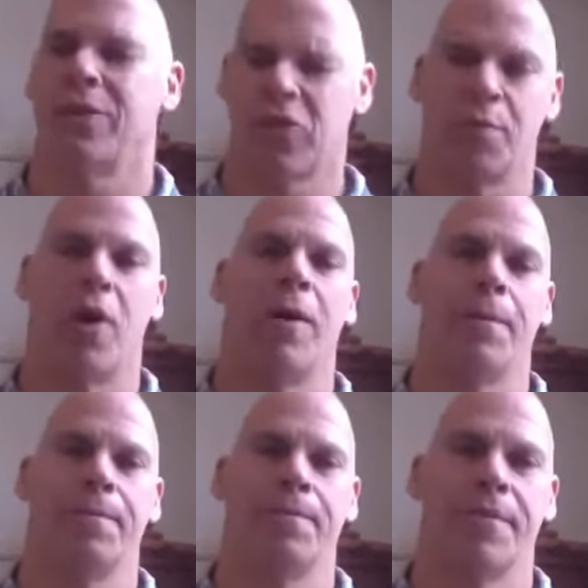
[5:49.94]
small.
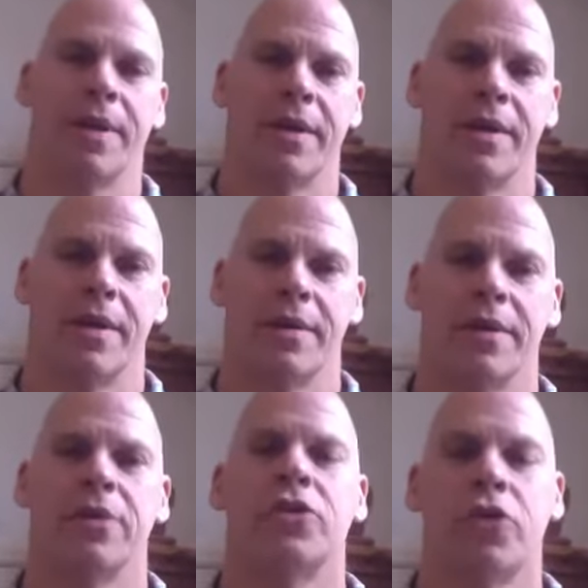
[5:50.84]

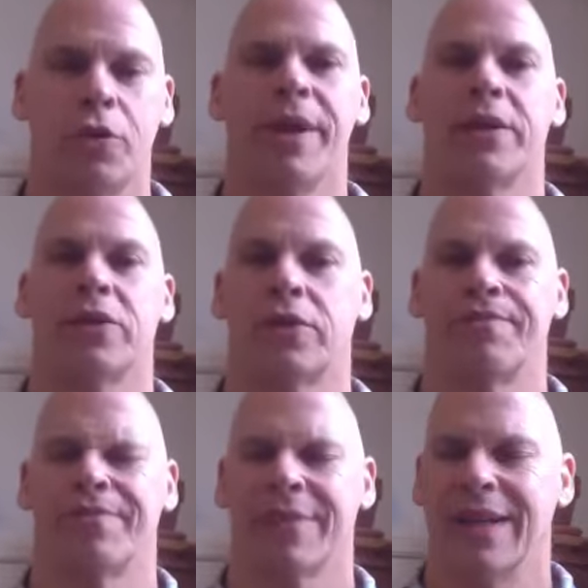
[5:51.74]
2 minutes,
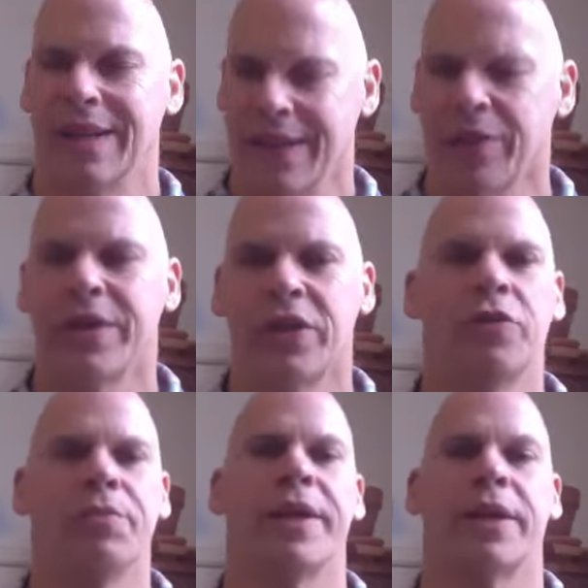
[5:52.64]
literally
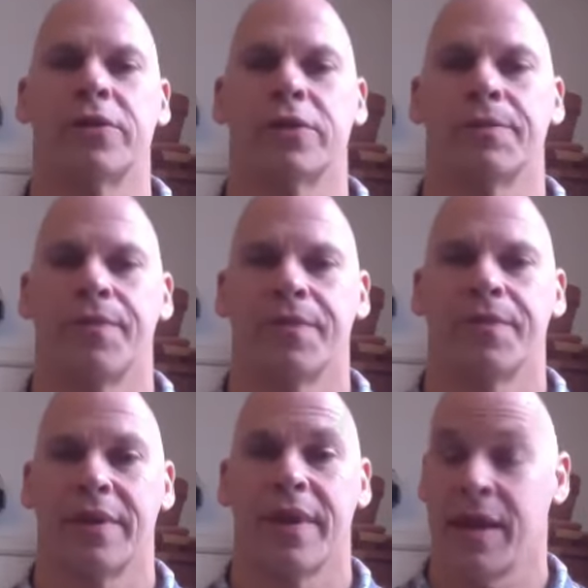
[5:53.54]
2 minutes.
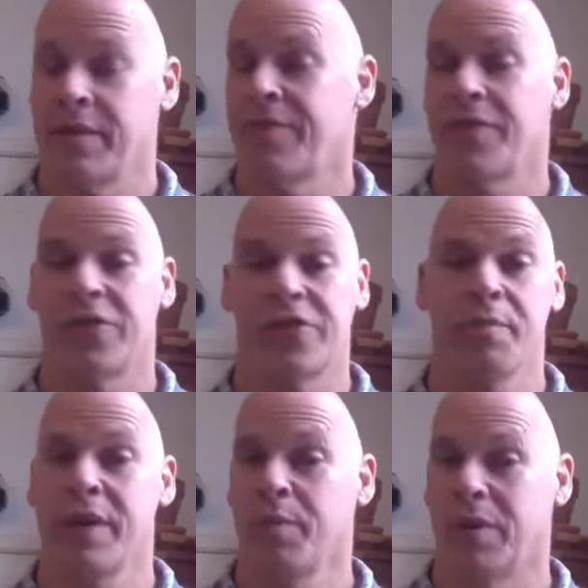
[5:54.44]
And for some
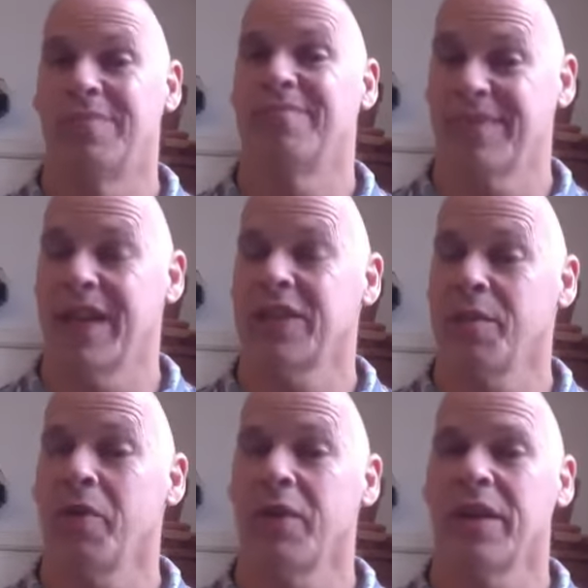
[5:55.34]
people, that's going
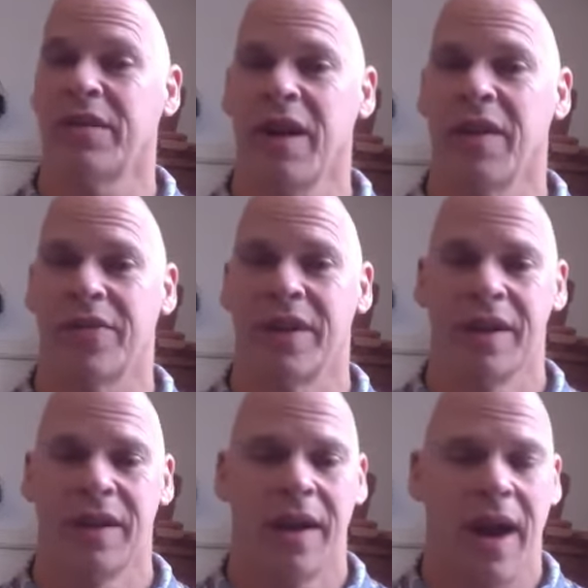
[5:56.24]
to be really tough.
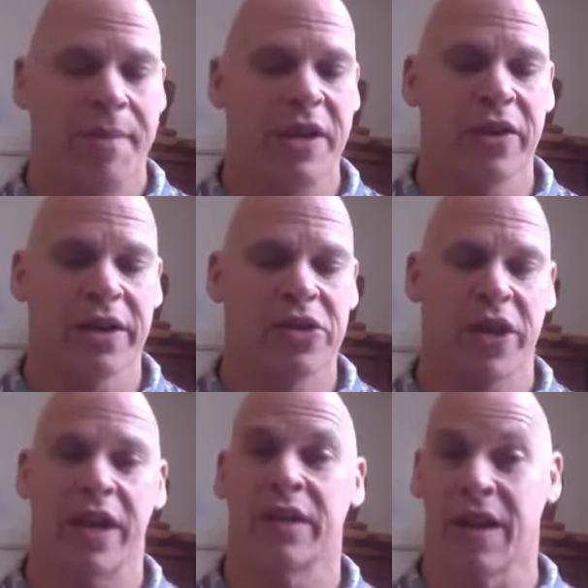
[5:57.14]
I mean, you could
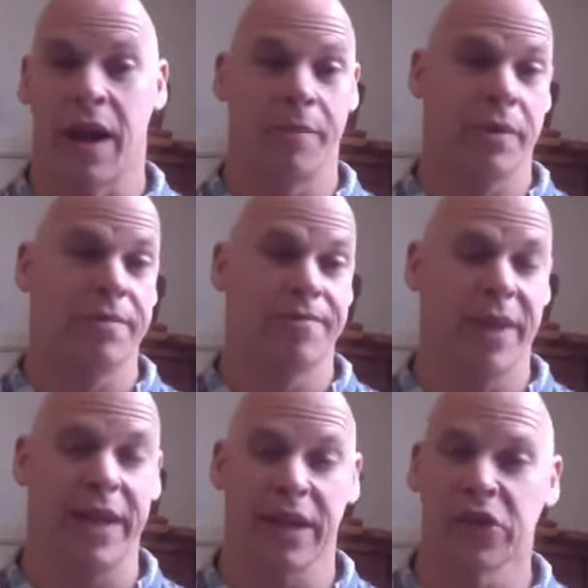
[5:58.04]
set a timer,
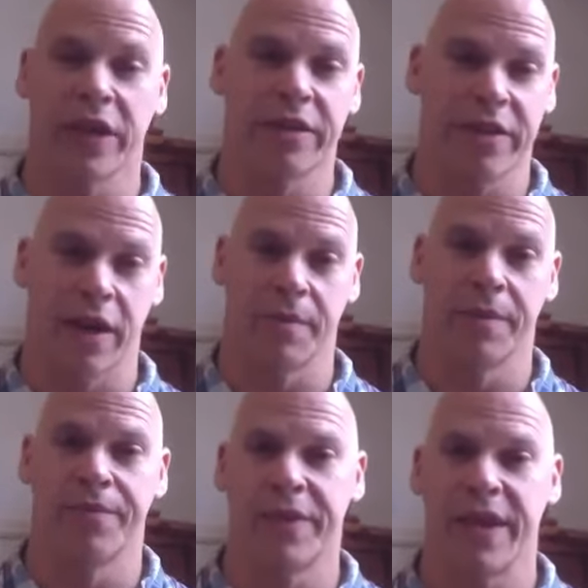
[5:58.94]
like Insight
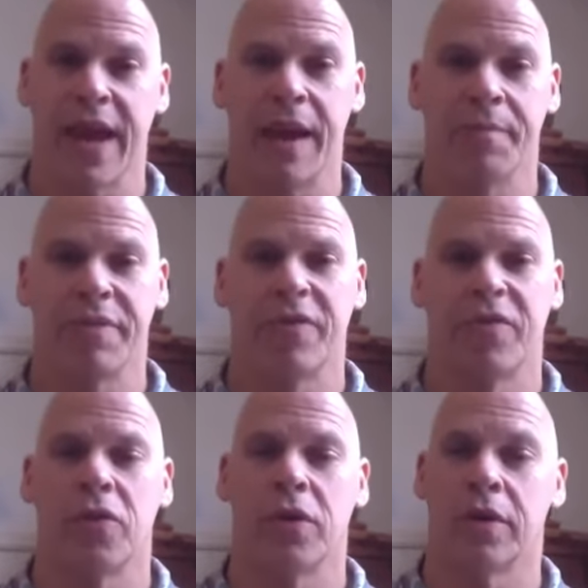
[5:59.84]
Timer, the app
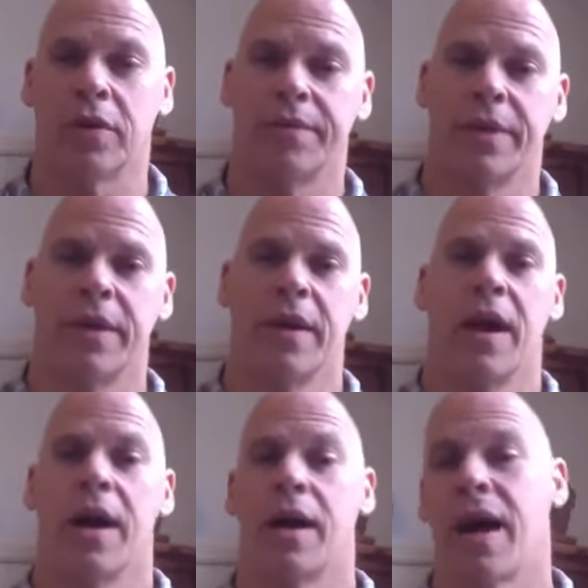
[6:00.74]
for
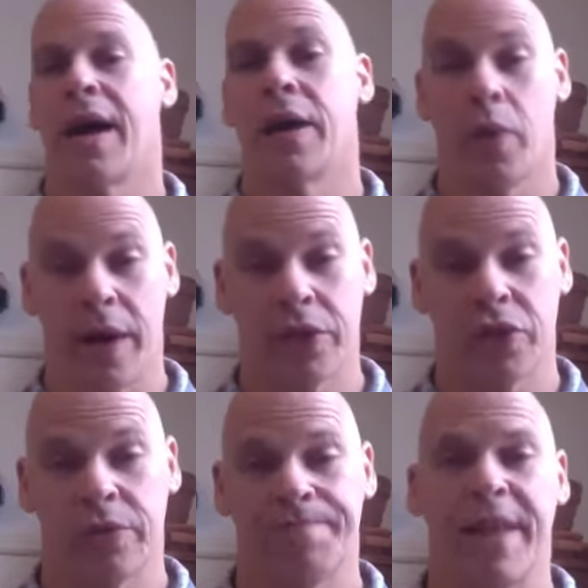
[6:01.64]

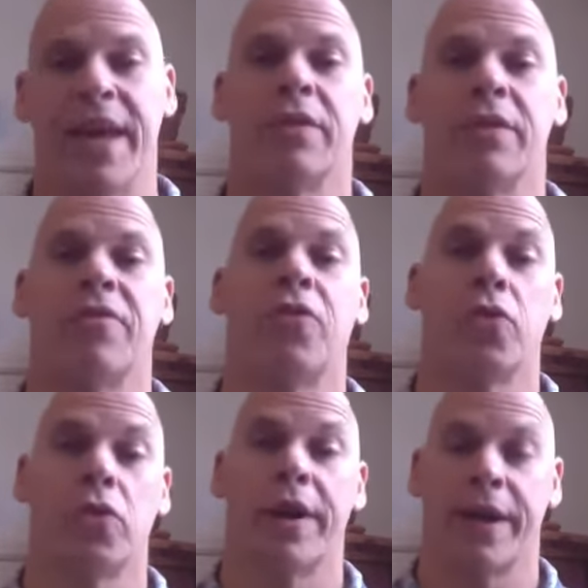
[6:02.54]
iOS and
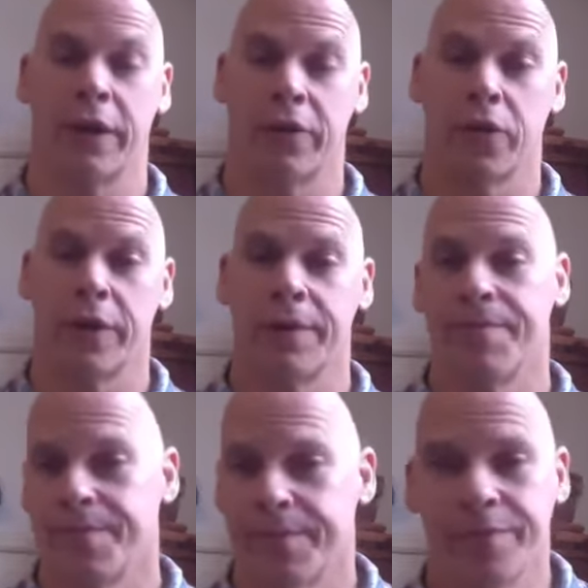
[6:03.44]
for Android,
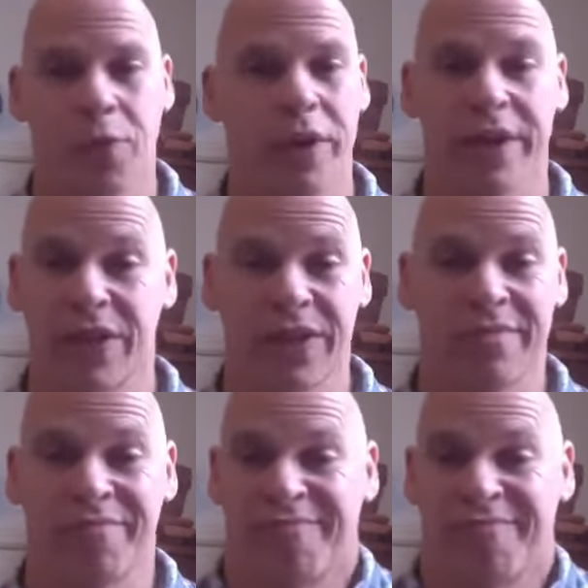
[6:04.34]
or you could just